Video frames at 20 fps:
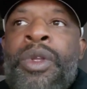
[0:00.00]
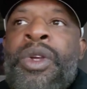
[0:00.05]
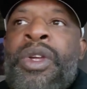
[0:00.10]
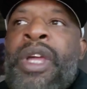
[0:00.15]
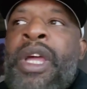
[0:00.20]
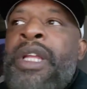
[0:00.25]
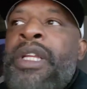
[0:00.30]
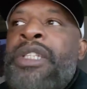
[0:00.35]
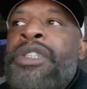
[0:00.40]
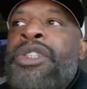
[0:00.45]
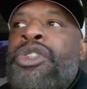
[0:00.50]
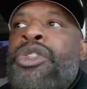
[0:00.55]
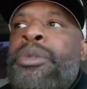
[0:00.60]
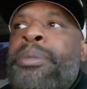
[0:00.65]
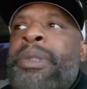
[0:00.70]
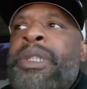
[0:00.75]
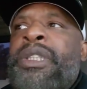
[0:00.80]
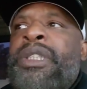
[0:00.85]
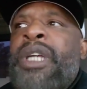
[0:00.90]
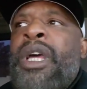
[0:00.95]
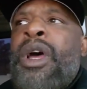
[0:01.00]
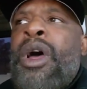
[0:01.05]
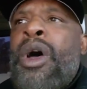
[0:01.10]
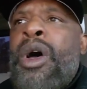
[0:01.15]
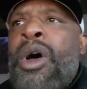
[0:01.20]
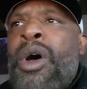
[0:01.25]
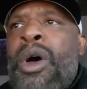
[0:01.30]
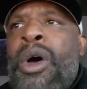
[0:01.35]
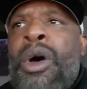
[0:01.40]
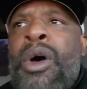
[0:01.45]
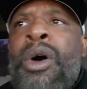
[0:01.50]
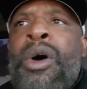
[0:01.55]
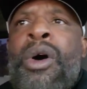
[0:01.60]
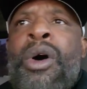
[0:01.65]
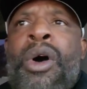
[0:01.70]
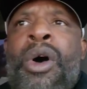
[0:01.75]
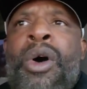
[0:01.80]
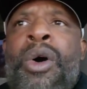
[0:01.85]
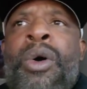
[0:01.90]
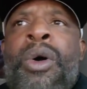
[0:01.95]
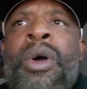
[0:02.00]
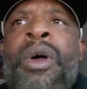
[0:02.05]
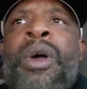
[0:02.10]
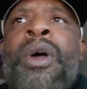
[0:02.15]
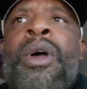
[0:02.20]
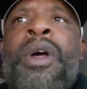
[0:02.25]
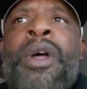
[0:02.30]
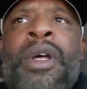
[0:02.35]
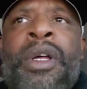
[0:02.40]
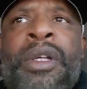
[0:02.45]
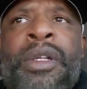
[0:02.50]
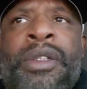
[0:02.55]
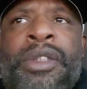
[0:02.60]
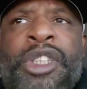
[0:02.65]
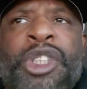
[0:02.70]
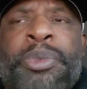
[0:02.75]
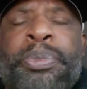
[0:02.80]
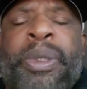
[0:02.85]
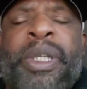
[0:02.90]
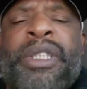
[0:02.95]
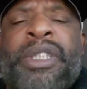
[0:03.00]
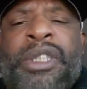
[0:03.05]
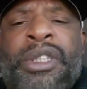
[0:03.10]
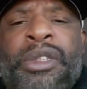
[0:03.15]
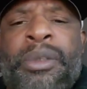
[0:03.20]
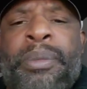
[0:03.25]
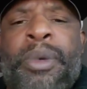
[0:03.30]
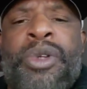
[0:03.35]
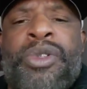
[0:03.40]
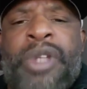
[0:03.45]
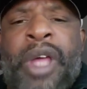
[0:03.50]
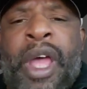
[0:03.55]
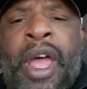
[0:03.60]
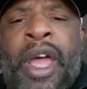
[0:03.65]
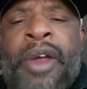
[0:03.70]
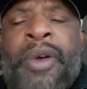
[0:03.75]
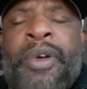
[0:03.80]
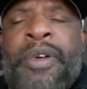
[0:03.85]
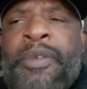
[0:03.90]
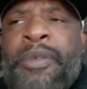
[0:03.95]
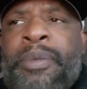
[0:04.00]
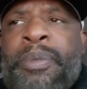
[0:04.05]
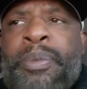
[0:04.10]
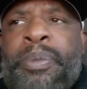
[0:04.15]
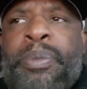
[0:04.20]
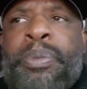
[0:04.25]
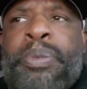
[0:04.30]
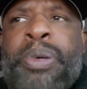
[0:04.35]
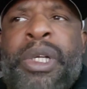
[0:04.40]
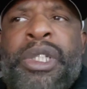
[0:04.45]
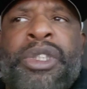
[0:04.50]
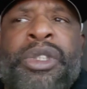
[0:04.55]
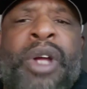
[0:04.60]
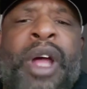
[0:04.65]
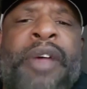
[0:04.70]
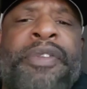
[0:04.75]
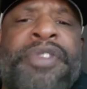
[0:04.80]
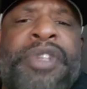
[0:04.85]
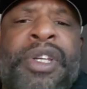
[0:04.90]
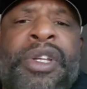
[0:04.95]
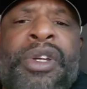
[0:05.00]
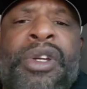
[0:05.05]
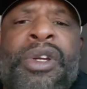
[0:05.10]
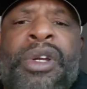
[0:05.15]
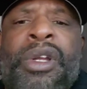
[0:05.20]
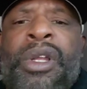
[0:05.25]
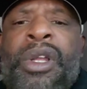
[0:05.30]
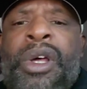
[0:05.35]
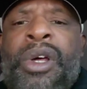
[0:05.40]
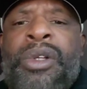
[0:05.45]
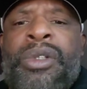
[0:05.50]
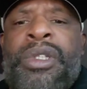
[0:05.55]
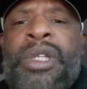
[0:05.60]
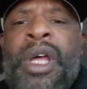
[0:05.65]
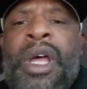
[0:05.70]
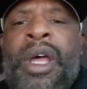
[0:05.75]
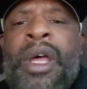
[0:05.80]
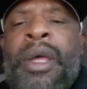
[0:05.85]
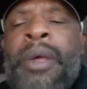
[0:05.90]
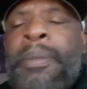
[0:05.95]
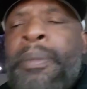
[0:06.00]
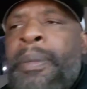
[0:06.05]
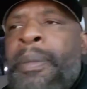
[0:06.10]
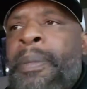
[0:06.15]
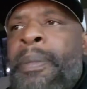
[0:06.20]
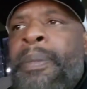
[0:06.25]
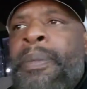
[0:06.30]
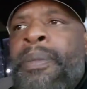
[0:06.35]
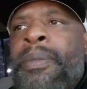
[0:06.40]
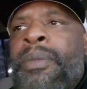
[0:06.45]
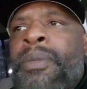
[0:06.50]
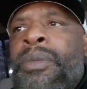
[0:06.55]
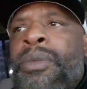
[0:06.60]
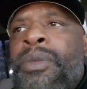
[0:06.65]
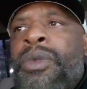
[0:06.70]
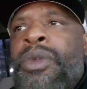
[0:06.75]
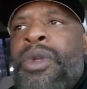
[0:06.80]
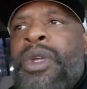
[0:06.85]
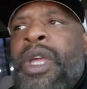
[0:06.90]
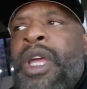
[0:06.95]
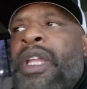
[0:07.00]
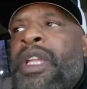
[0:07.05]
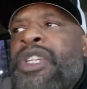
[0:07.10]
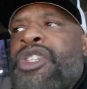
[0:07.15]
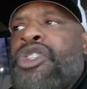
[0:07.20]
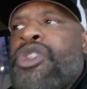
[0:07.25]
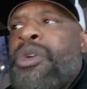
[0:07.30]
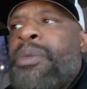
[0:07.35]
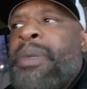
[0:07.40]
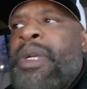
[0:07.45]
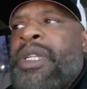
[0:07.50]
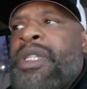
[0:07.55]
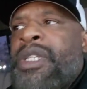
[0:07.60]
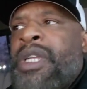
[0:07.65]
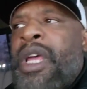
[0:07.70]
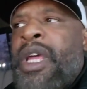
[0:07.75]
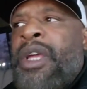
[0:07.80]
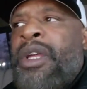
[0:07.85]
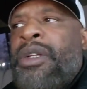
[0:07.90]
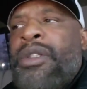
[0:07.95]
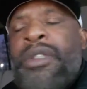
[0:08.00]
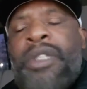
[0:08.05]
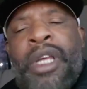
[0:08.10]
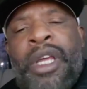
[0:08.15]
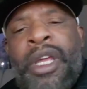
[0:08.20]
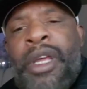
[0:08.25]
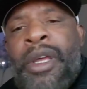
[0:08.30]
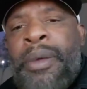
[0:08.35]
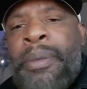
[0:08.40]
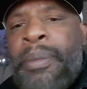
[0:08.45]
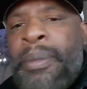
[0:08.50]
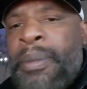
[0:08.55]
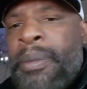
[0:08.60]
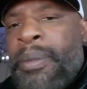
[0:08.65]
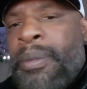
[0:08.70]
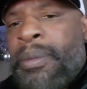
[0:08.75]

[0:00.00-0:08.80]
You can't listen to me and say, oh, oh, oh, is the most accurate puncher I've seen in a long time. You can't listen to me and say, damn,